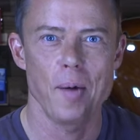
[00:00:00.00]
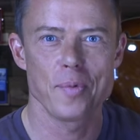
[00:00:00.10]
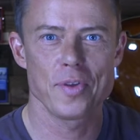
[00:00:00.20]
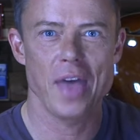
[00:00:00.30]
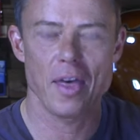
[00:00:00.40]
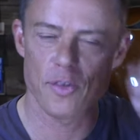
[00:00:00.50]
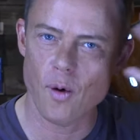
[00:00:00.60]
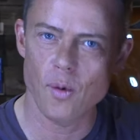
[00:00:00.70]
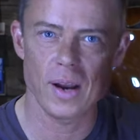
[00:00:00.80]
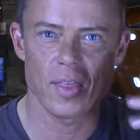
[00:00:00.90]
with that
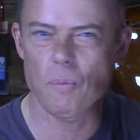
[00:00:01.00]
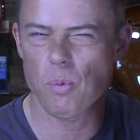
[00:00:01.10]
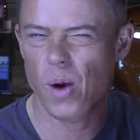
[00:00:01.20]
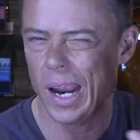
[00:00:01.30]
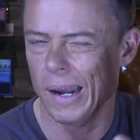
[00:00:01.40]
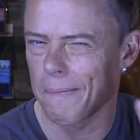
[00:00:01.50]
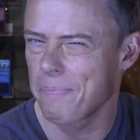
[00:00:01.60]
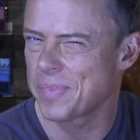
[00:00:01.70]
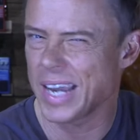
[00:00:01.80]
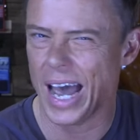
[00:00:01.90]
thought, and the brain
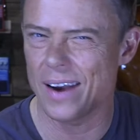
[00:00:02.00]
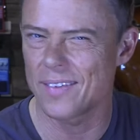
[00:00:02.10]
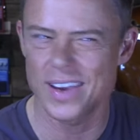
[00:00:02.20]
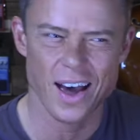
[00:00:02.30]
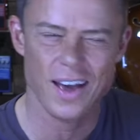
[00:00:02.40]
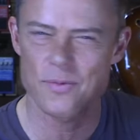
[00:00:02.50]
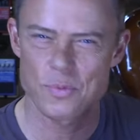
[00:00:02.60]
kind of can't